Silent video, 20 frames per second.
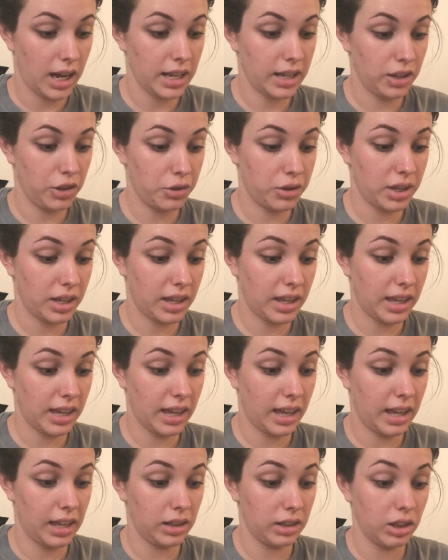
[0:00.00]
you can get
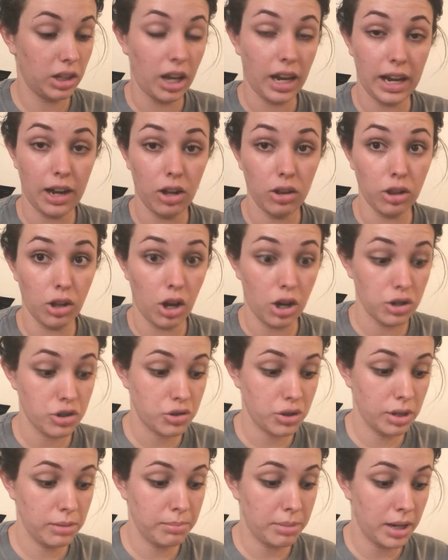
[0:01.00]
a
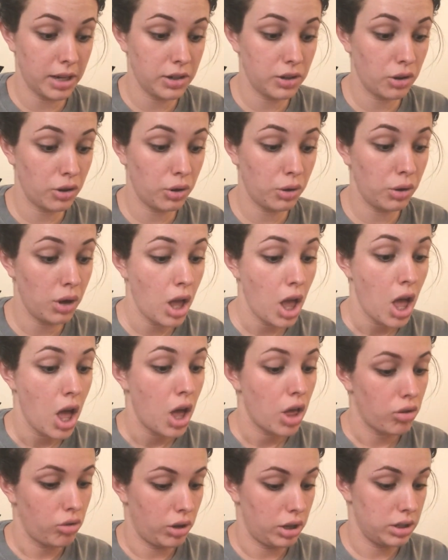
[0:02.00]
laundry bundle.
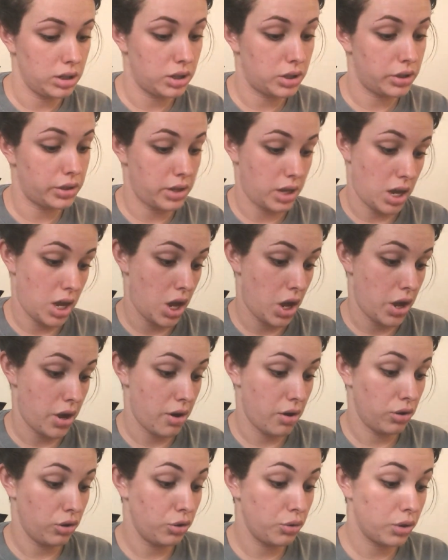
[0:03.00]
Let's see.
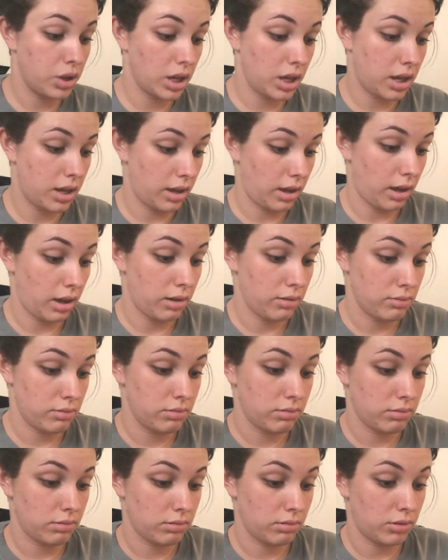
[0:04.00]
You could get
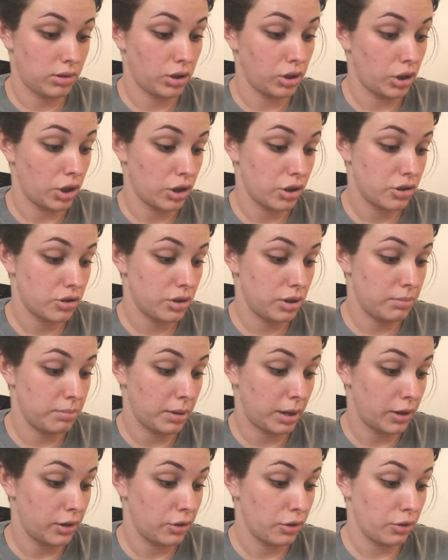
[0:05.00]
the laundry
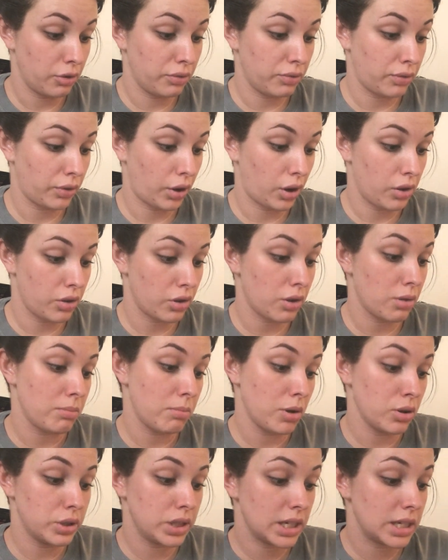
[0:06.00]
bundle for the
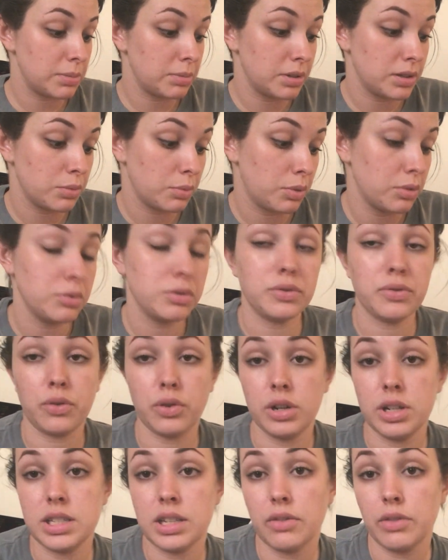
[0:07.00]
most expensive ones,
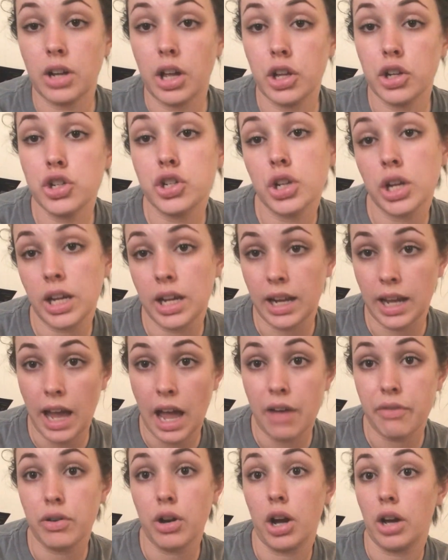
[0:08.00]
$47. You can get a
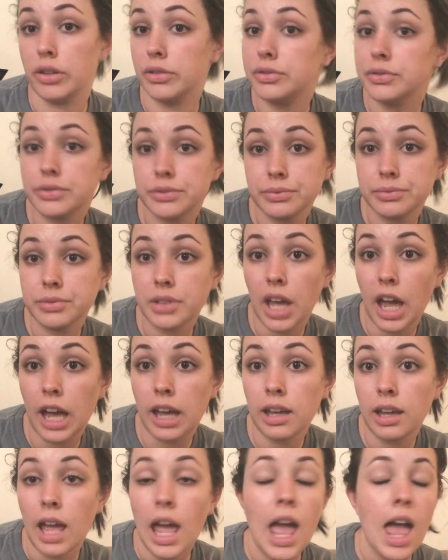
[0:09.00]
half off.
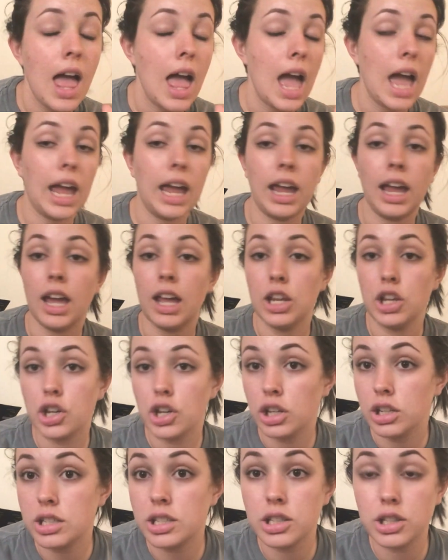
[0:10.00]
Okay, and you can